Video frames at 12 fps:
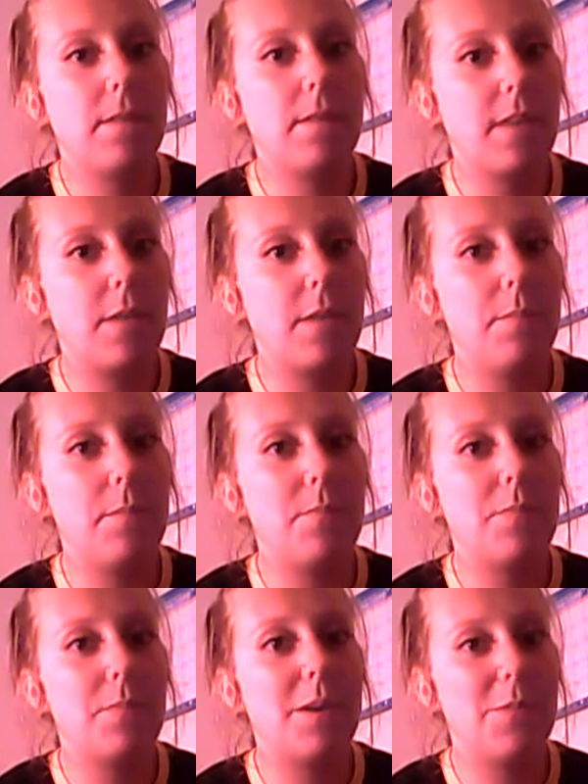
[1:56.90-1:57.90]
Skim
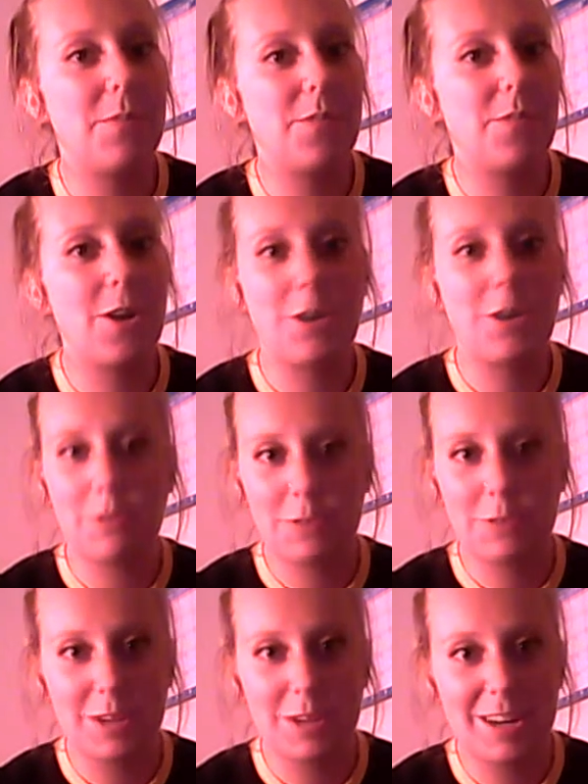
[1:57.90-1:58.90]
becomes very close
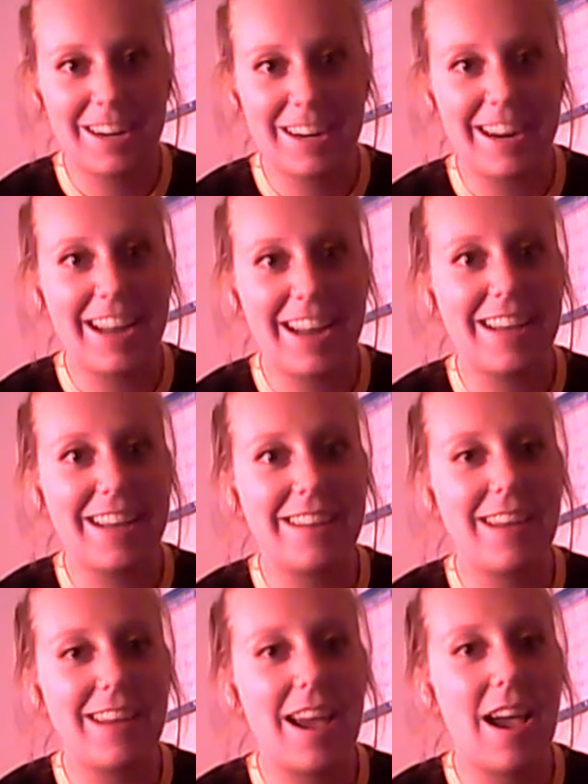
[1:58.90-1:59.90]
to her,
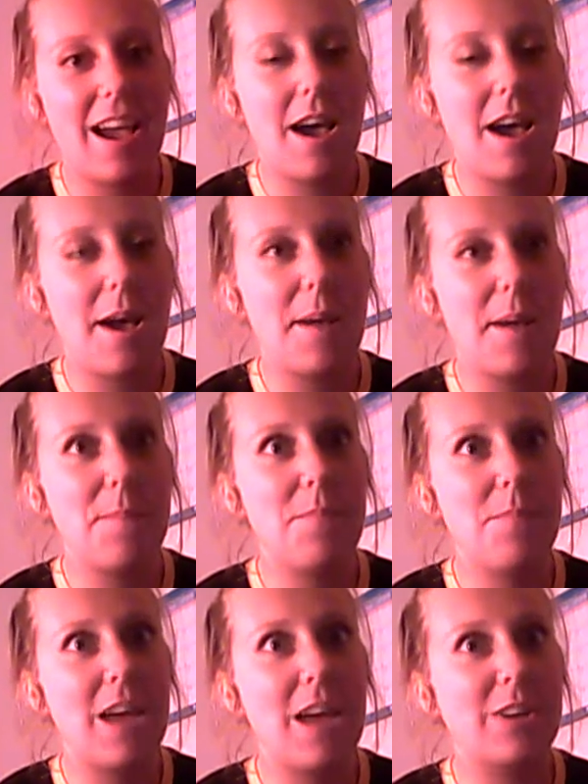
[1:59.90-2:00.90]
and
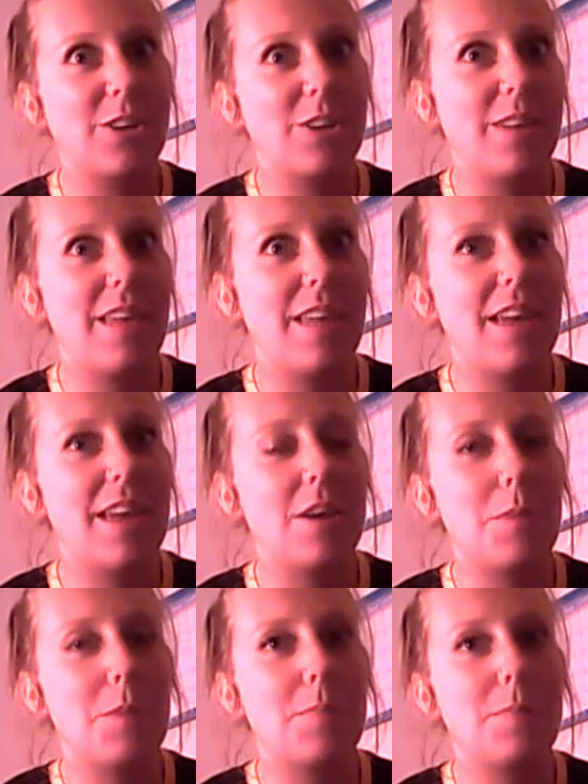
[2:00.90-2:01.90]
actually they end up